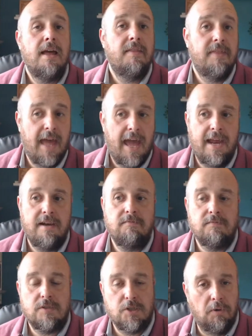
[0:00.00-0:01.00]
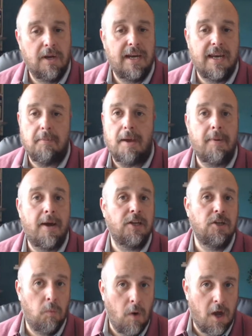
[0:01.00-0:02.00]
Then talk a little bit about
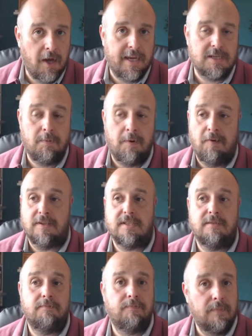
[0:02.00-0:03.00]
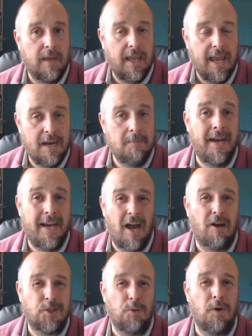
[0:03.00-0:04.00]
your work experience. In a minute,
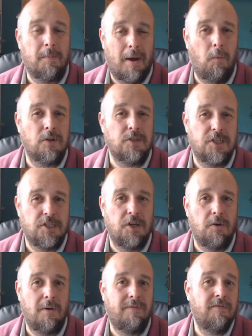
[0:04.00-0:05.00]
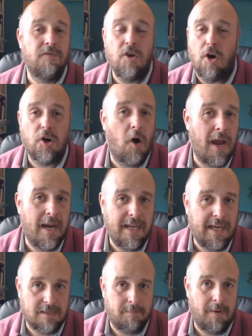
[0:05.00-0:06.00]
I'll talk about what to do if you've not got any
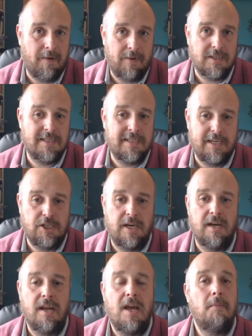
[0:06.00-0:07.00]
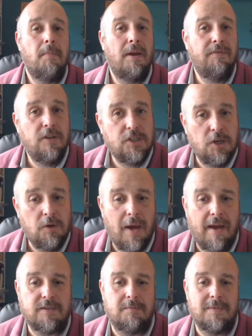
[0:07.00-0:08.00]
experience in teaching. But if you do
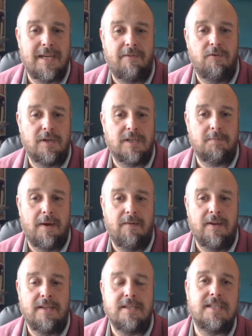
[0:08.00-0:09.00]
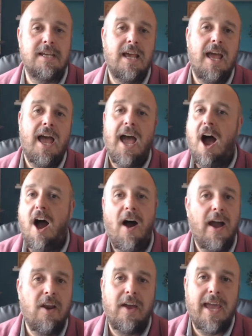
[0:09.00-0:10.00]
have some TEFL experience,
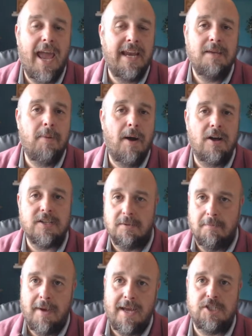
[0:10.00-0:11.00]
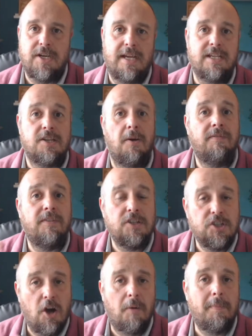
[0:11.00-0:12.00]
highlight any parts that match it. So if the
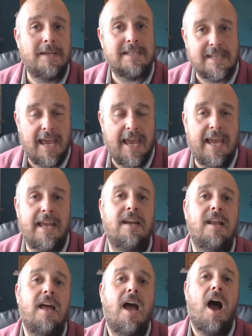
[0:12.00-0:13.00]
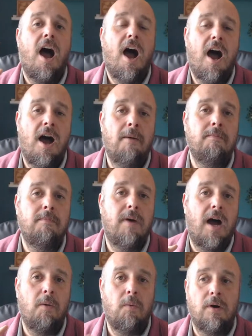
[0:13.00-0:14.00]
job is saying,
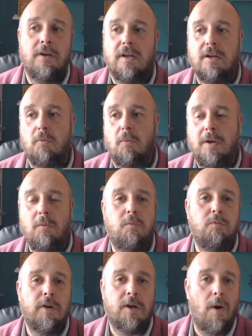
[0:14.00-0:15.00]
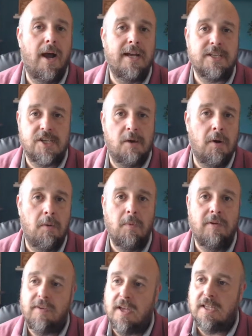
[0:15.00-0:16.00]
we require someone
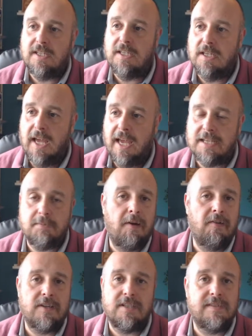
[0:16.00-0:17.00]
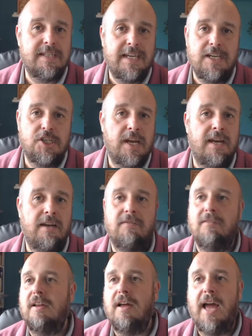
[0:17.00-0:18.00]
with experience of
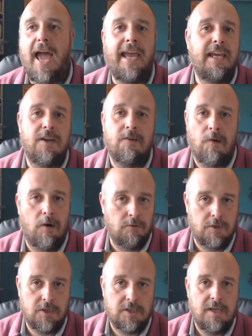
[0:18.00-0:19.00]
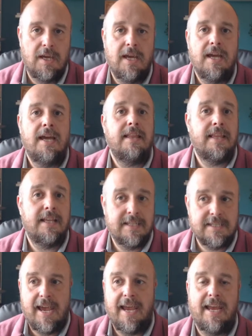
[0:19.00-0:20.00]
teaching 8-year-olds, then
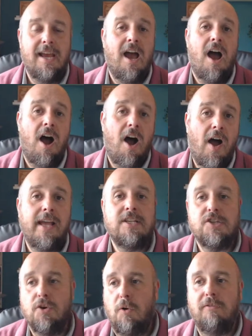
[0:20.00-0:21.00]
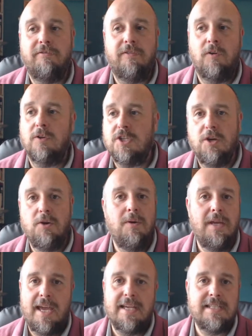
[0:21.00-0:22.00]
say, I taught for 2
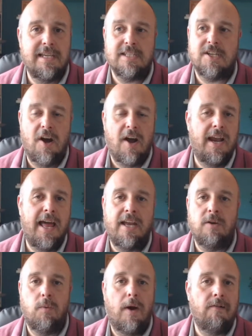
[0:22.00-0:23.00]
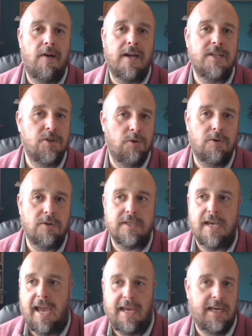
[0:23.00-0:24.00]
years in Thailand where I taught
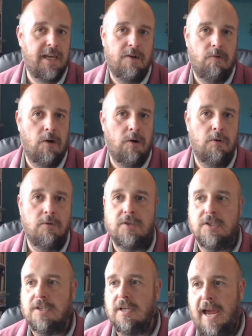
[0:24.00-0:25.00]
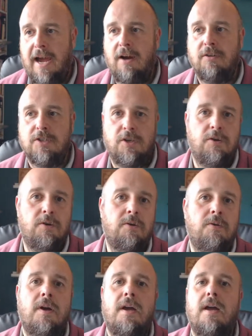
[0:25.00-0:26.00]
8-year-olds how to
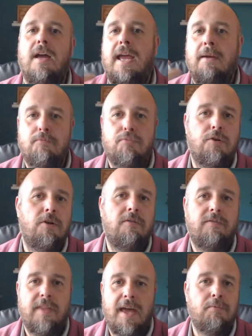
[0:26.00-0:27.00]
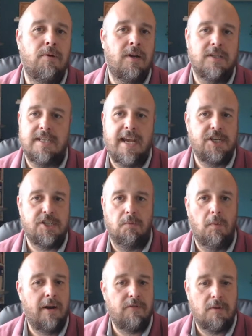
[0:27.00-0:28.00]
improve their pronunciation,
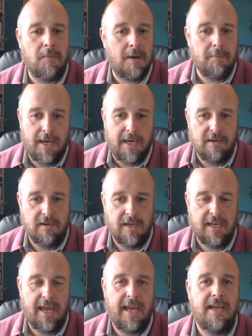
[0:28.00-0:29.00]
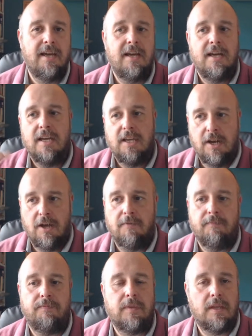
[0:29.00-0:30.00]
whatever it might be. Okay.
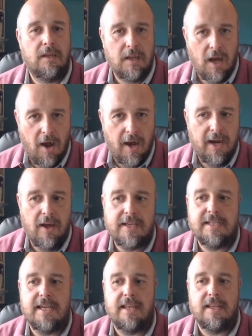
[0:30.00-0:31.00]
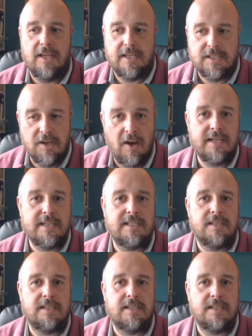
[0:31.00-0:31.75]
Highlight it that it's nice.